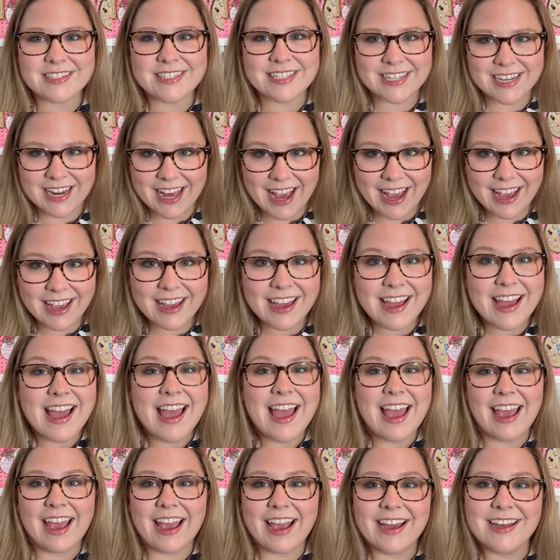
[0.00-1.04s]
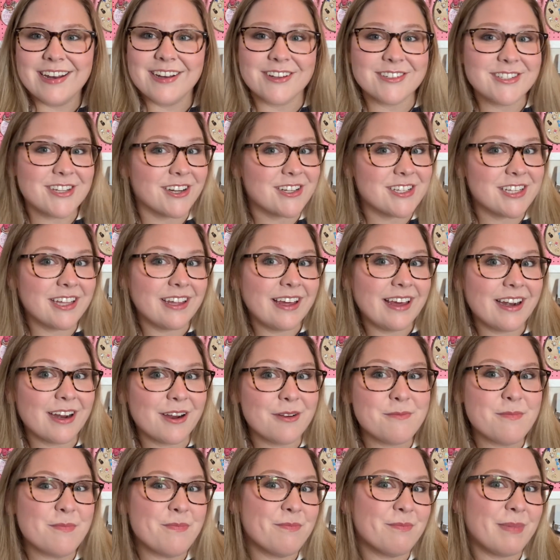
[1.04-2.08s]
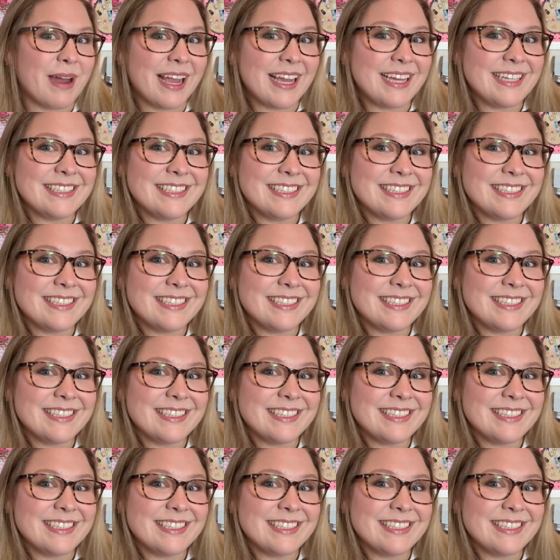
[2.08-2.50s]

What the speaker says: today, and I'll talk to you later. Bye.